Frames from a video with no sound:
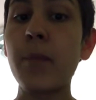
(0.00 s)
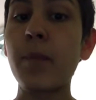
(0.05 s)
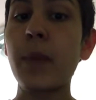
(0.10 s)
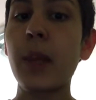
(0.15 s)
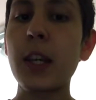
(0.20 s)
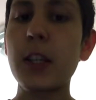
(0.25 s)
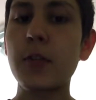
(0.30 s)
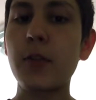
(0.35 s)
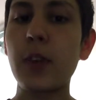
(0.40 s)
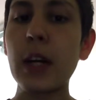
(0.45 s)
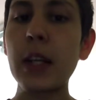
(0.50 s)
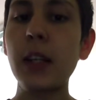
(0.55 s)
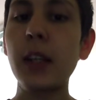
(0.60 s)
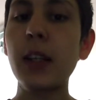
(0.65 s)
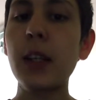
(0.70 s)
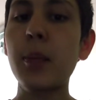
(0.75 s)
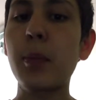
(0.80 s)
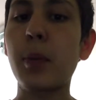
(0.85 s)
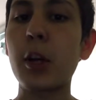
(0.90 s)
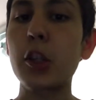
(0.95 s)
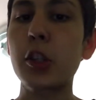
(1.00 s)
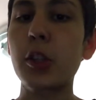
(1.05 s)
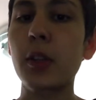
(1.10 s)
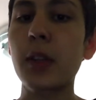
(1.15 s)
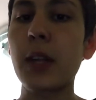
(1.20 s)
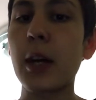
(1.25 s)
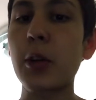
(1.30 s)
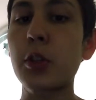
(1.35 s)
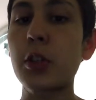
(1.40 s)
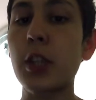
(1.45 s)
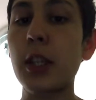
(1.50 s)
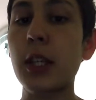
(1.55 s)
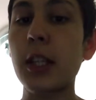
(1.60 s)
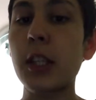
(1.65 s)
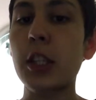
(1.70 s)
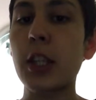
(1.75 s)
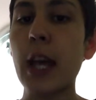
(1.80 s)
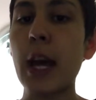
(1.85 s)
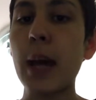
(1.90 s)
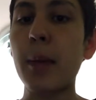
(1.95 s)
is finally parceled out to
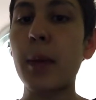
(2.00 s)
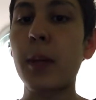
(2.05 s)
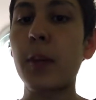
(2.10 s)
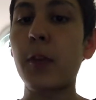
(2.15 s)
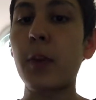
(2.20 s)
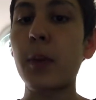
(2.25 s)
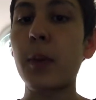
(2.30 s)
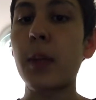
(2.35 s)
each gamete from the